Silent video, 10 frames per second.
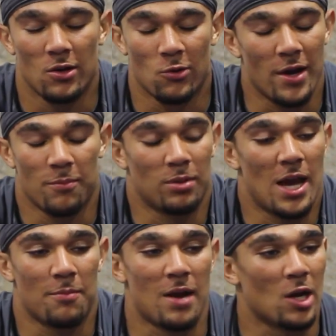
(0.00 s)
great
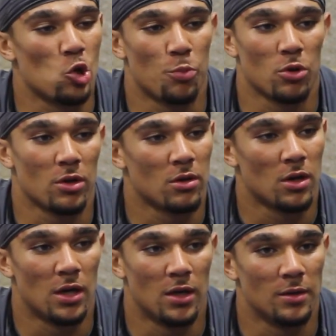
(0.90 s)
block by Cooper,
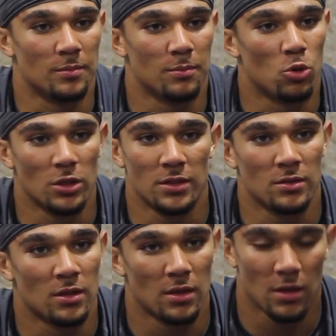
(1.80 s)
pulling
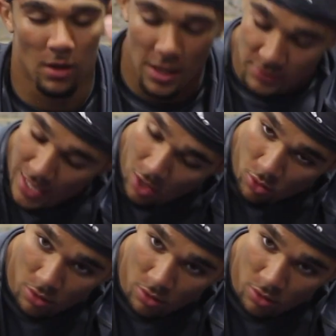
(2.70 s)
a left tackle.